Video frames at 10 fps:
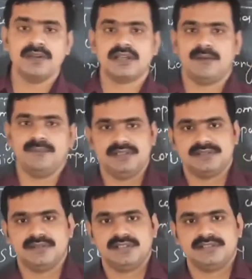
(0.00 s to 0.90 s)
companies.
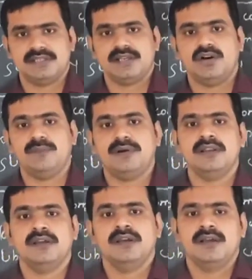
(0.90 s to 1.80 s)
Okay, these are the
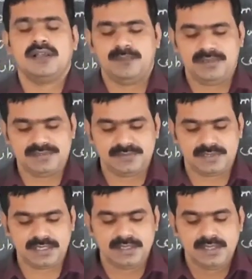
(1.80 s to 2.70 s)
government companies.
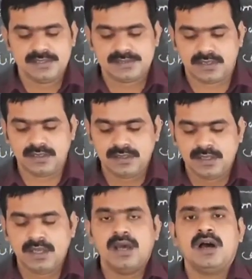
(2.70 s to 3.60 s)
Okay, so
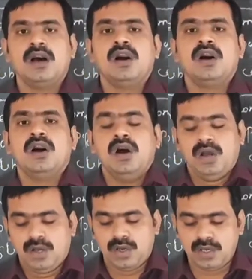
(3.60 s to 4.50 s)

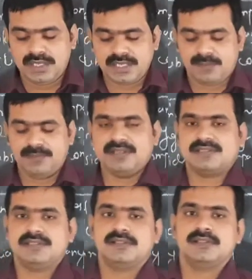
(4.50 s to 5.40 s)
holding
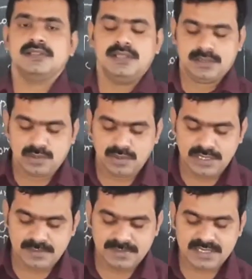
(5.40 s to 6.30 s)
companies.
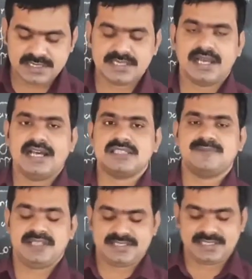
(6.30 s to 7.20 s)
Holding means as
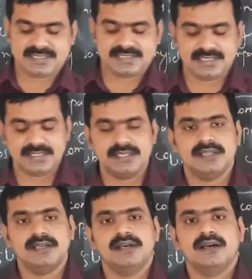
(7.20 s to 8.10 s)
per the section,
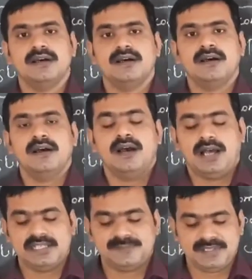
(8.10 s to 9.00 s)

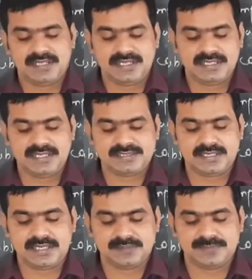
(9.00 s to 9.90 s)
as per
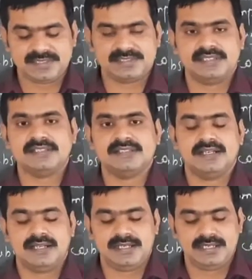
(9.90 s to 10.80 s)
the section
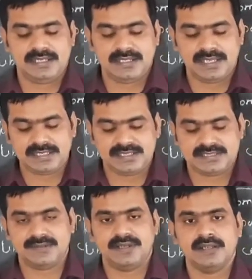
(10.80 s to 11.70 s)

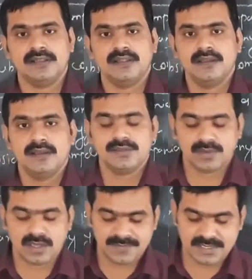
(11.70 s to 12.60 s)
87,
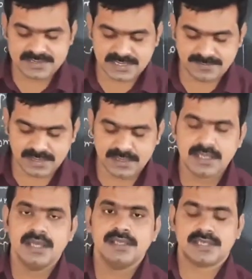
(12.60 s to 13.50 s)
2 of
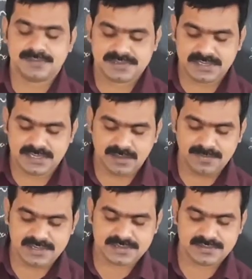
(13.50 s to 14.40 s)
87, subsidiary
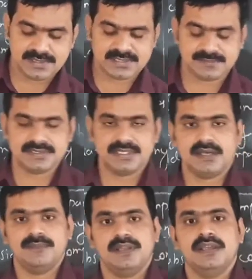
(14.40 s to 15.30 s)
companies. Okay, subsidiary
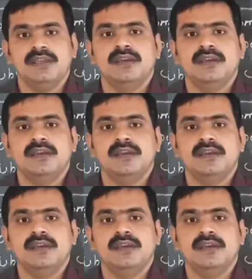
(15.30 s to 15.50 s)
company